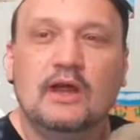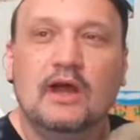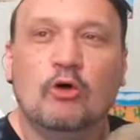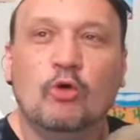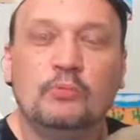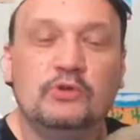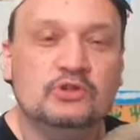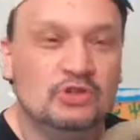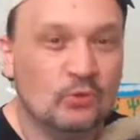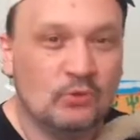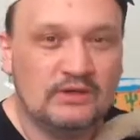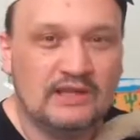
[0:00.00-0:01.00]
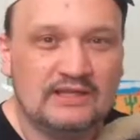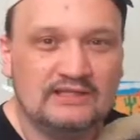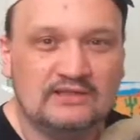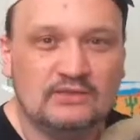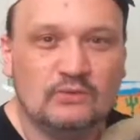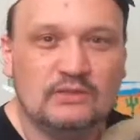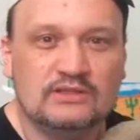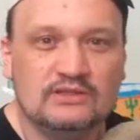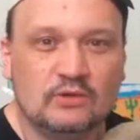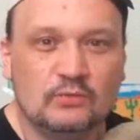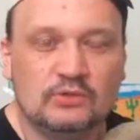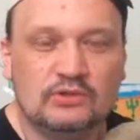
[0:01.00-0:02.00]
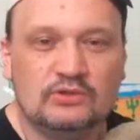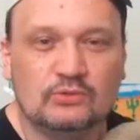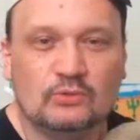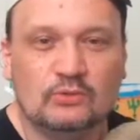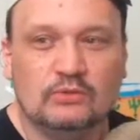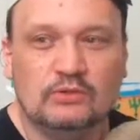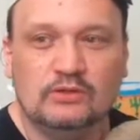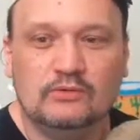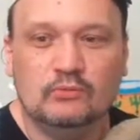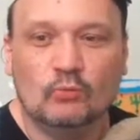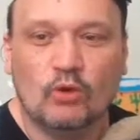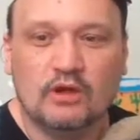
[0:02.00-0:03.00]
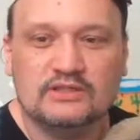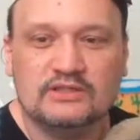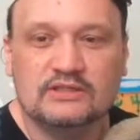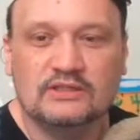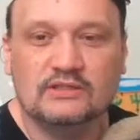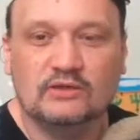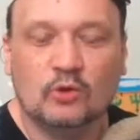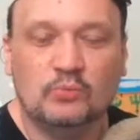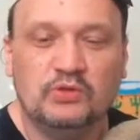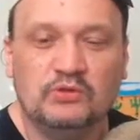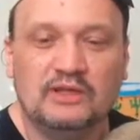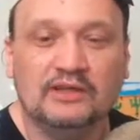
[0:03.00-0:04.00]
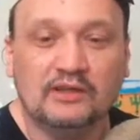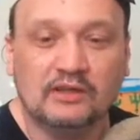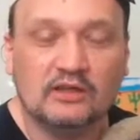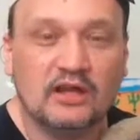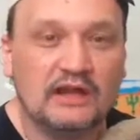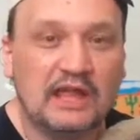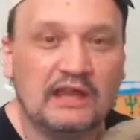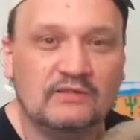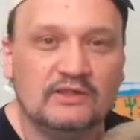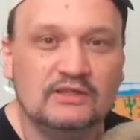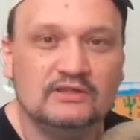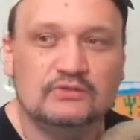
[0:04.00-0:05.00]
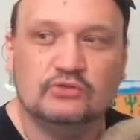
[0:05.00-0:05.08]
I hope you enjoyed that series, and I hope you enjoyed watching it, and I hope you get a lot out of it.